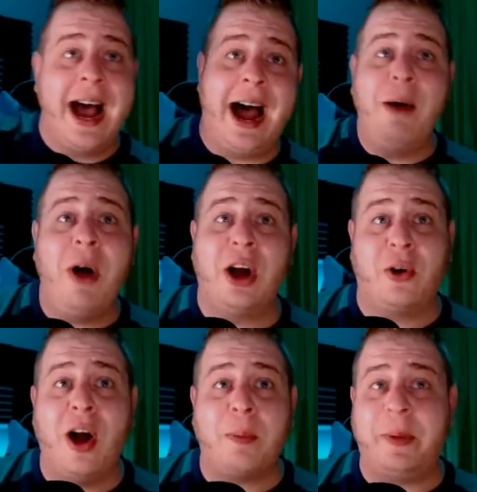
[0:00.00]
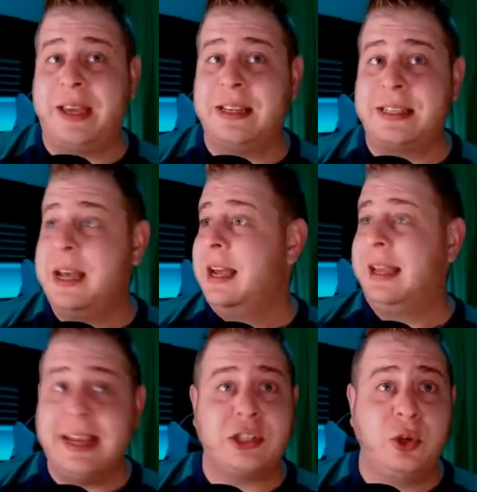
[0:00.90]
I want Gronk because
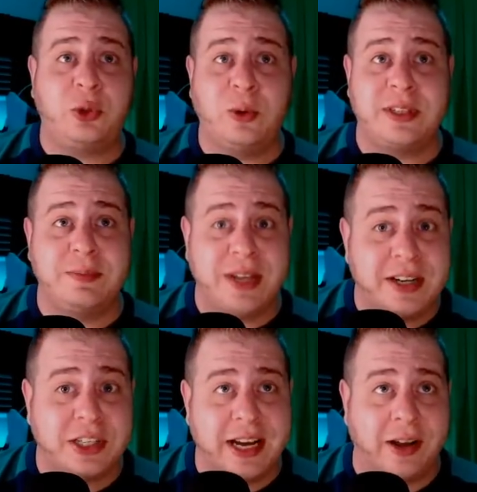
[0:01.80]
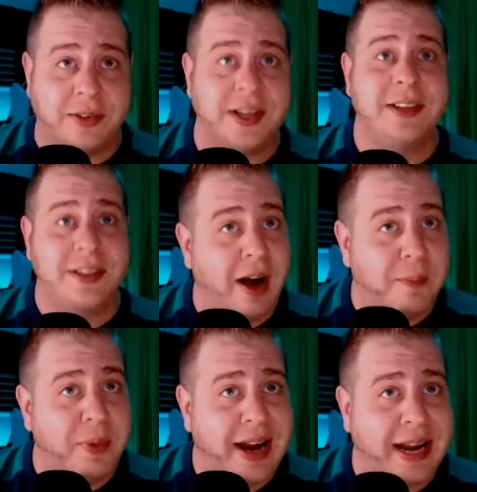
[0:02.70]
guess who throws him touchdowns?
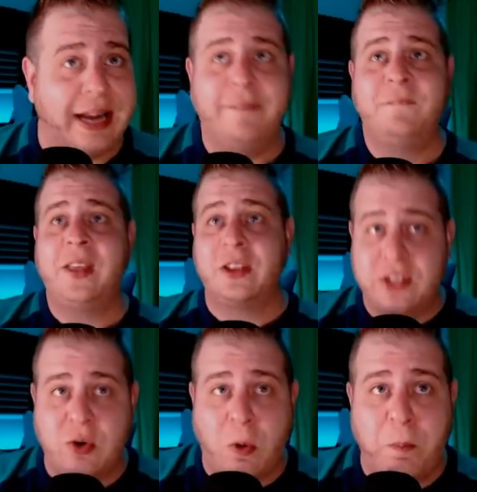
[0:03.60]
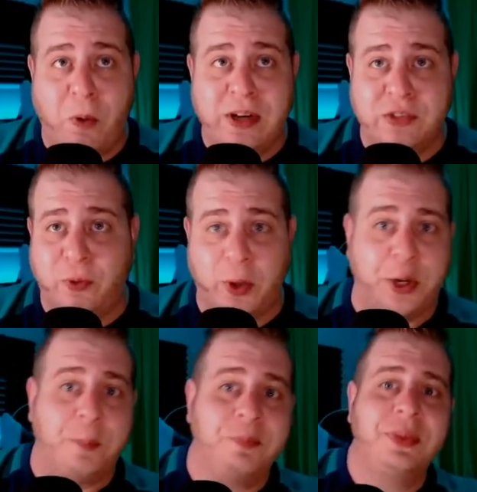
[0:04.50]
Tom Brady. He'll score points for you.